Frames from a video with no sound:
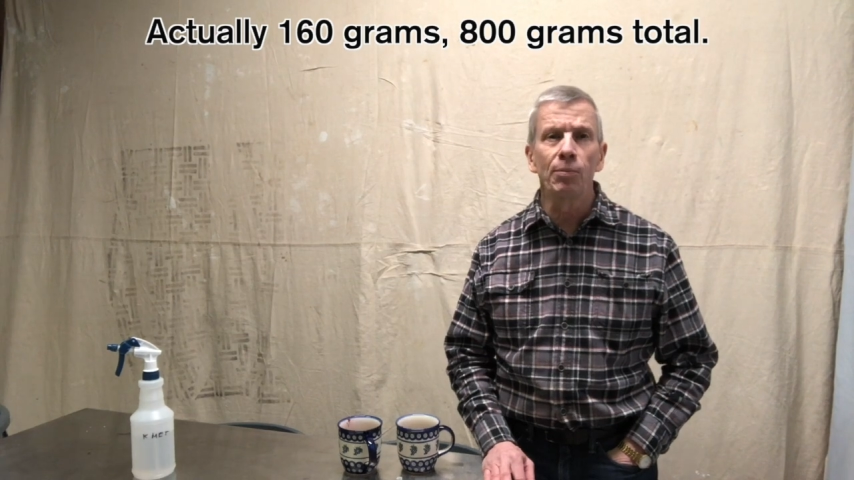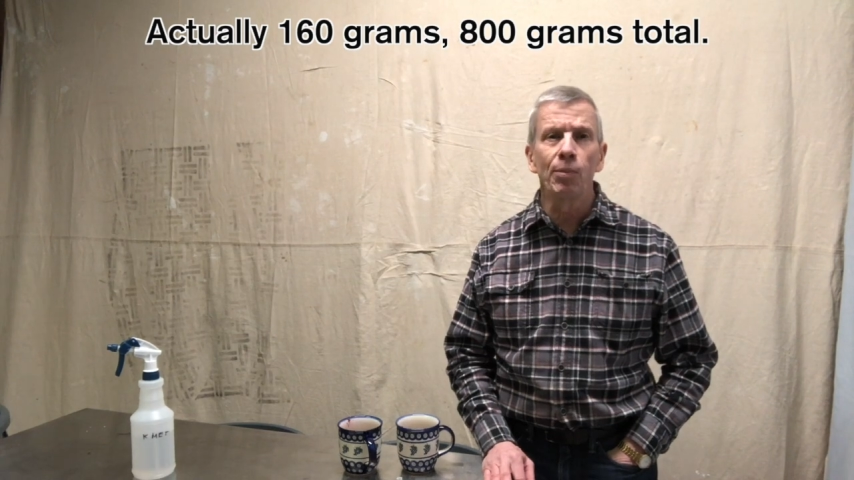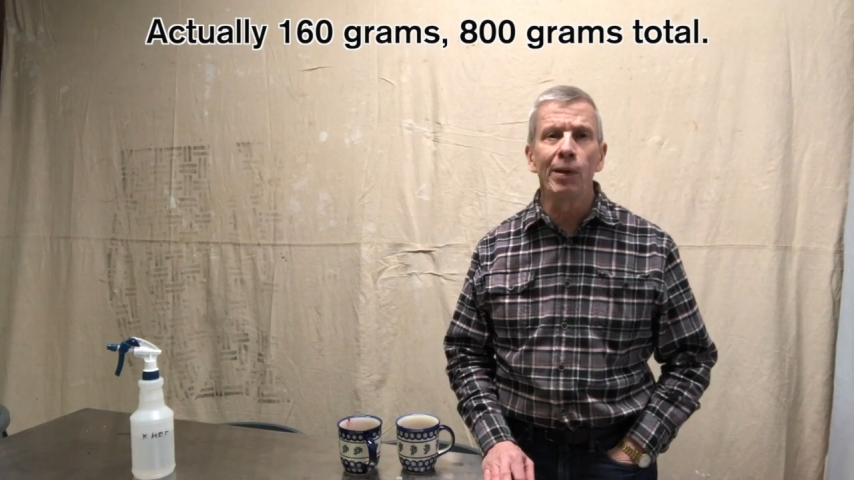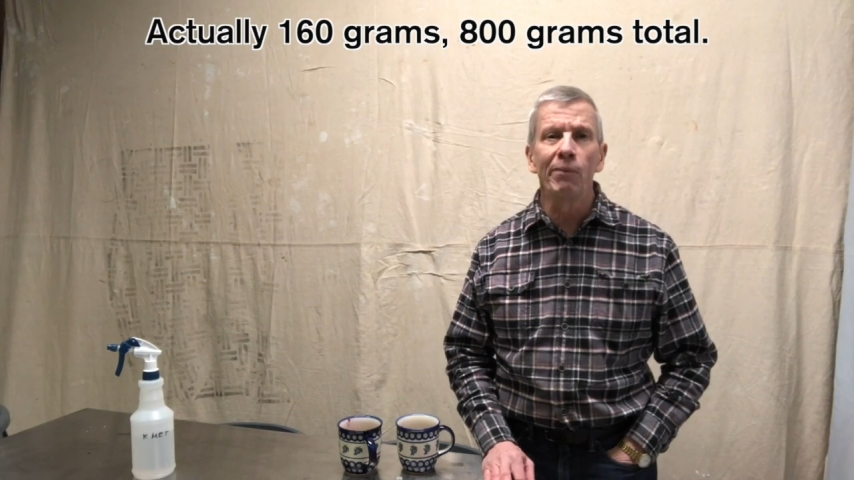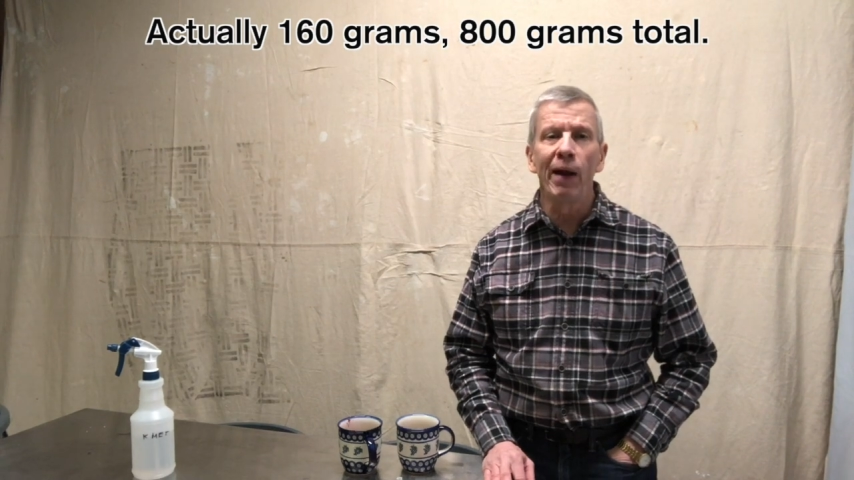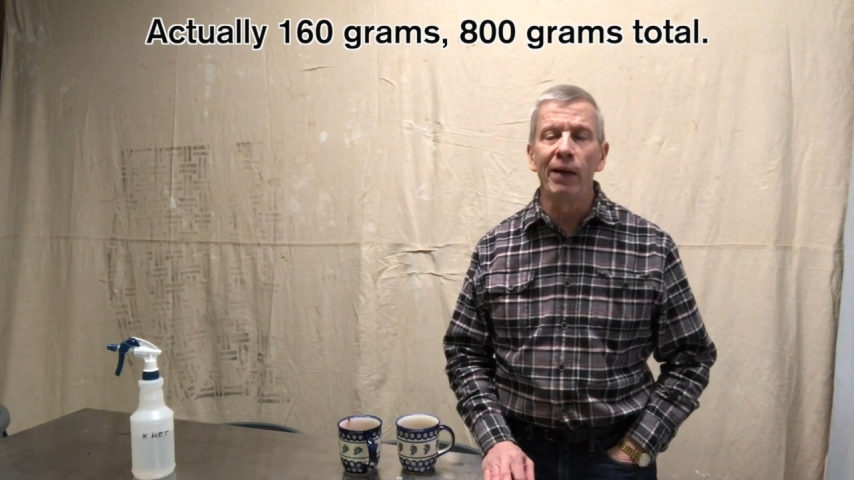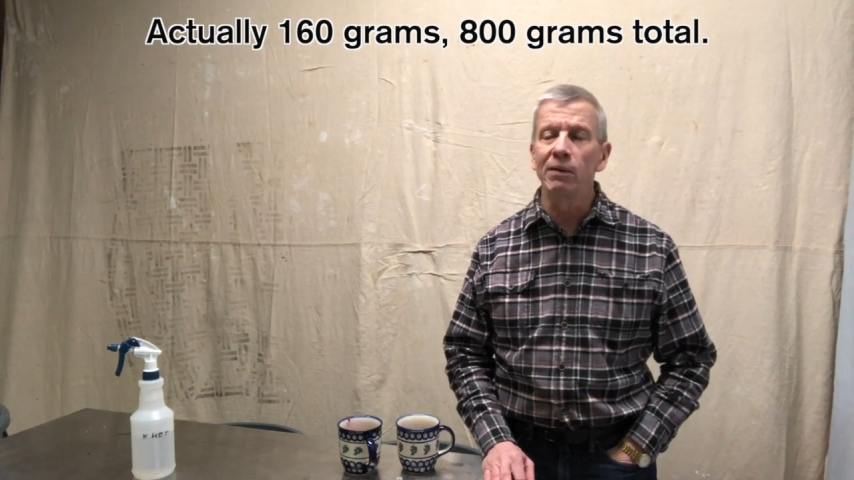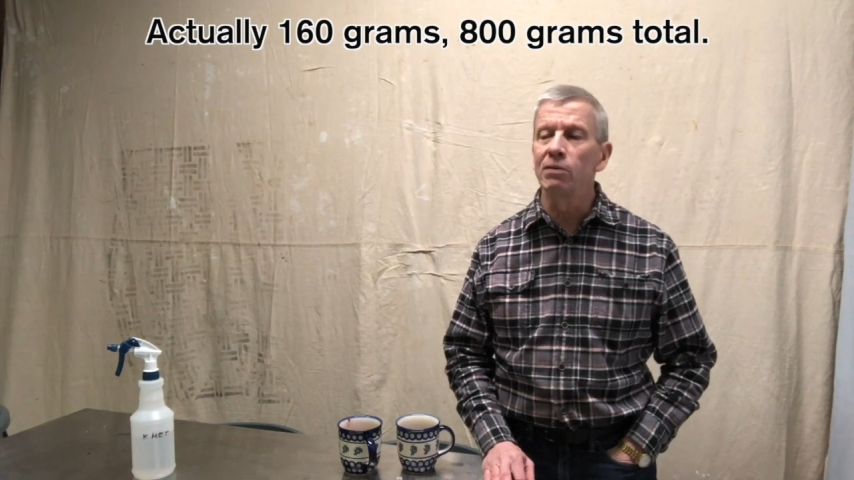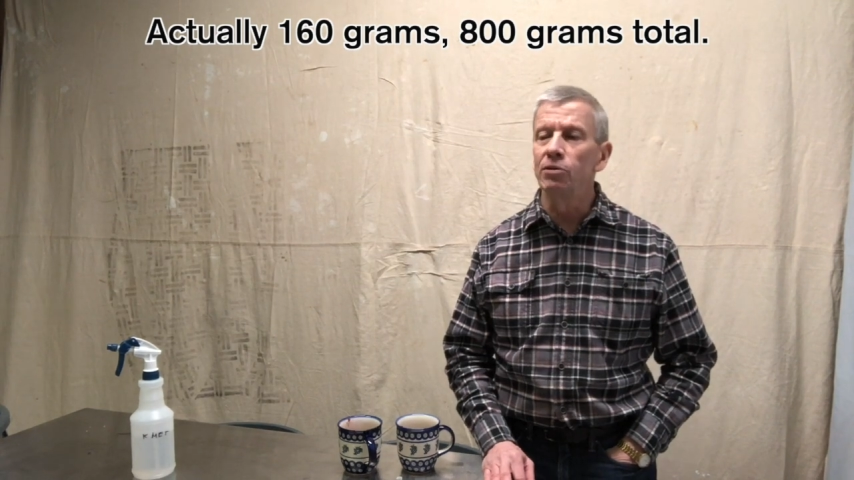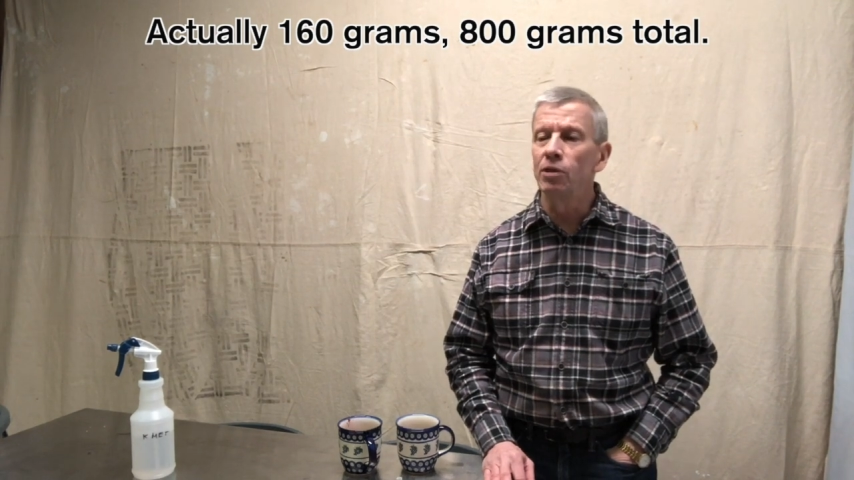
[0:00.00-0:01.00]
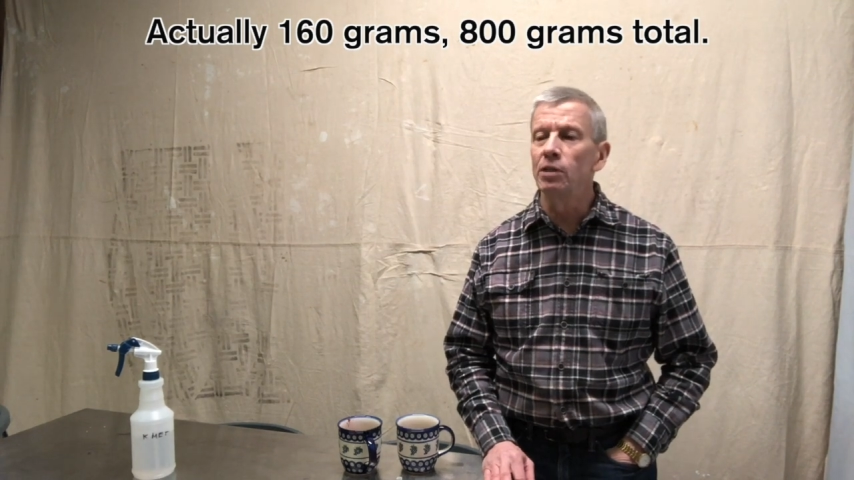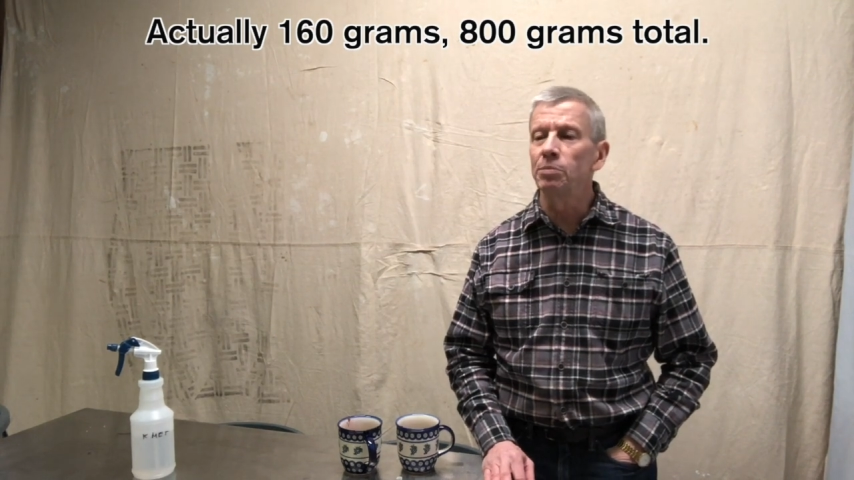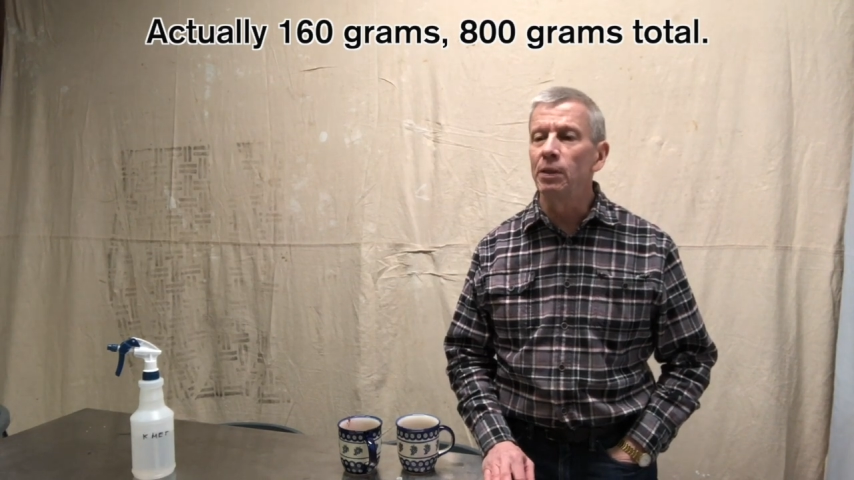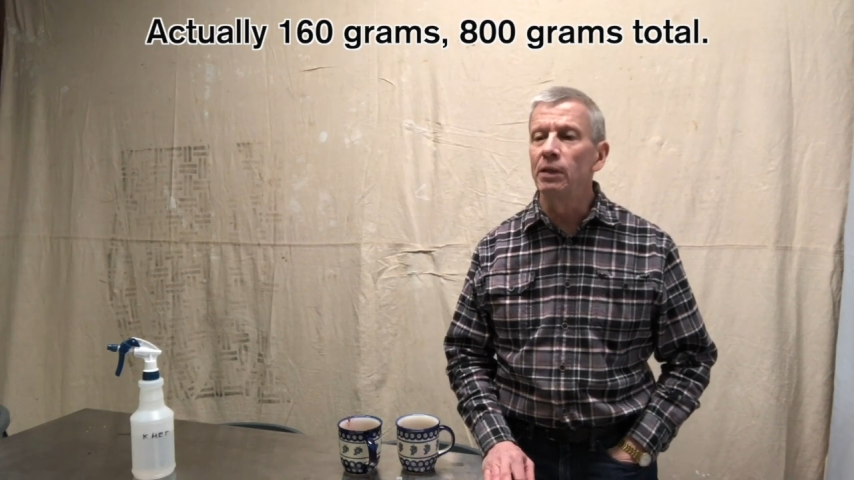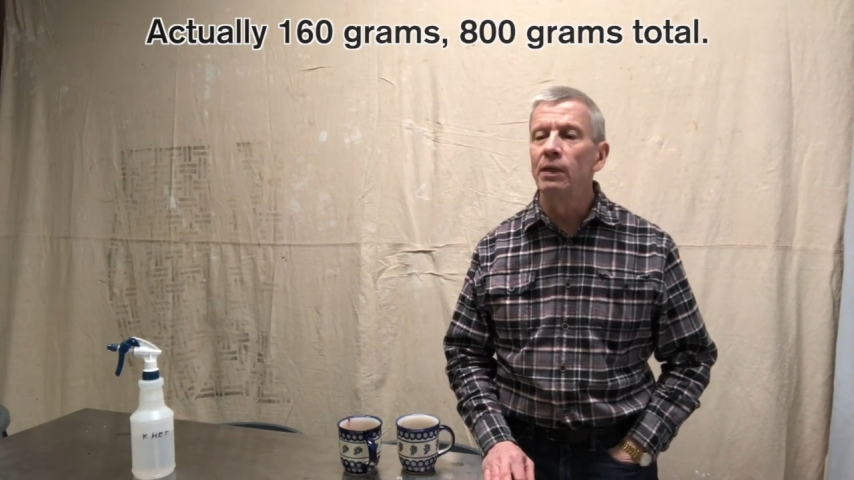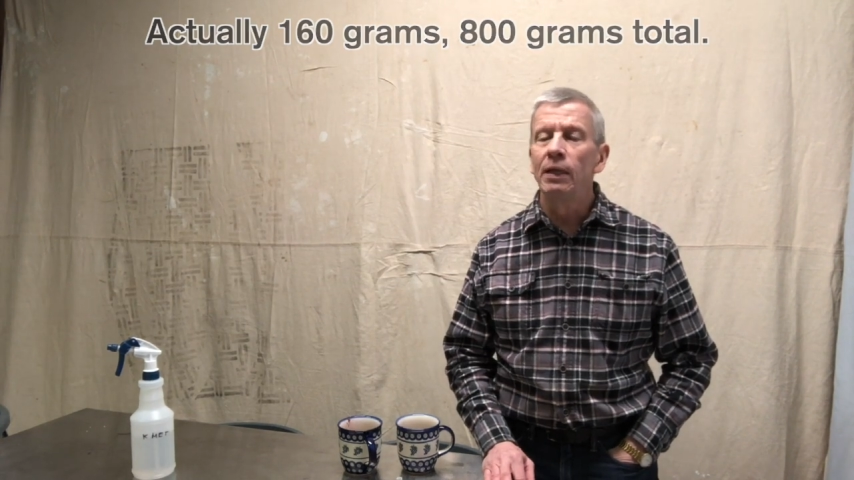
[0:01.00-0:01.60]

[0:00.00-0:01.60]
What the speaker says: pretty radical adjustment.